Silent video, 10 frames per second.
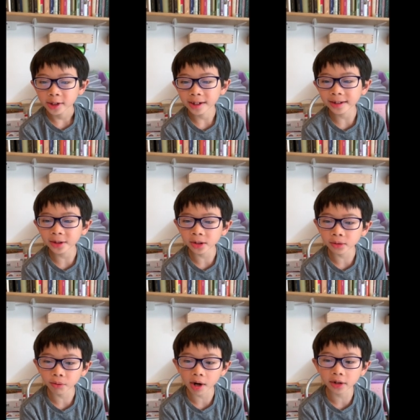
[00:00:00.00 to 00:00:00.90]
Jesus
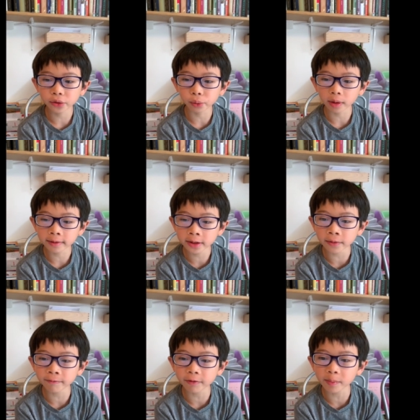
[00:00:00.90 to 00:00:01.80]
Christ
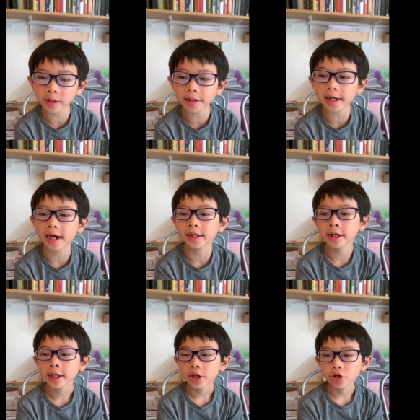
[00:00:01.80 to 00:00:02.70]
risen from the dead,
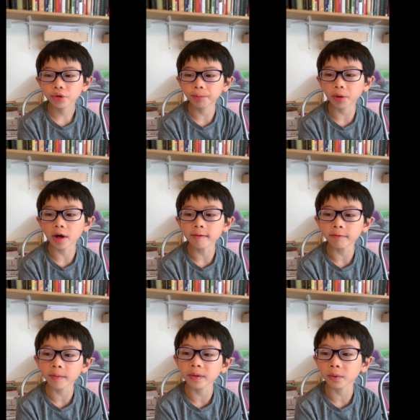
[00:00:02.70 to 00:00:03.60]
sprung
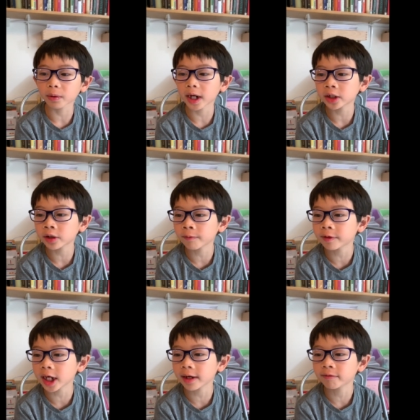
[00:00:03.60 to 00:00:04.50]
from the race
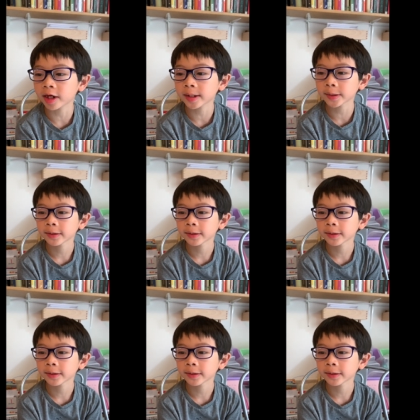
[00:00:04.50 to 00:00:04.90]
of David.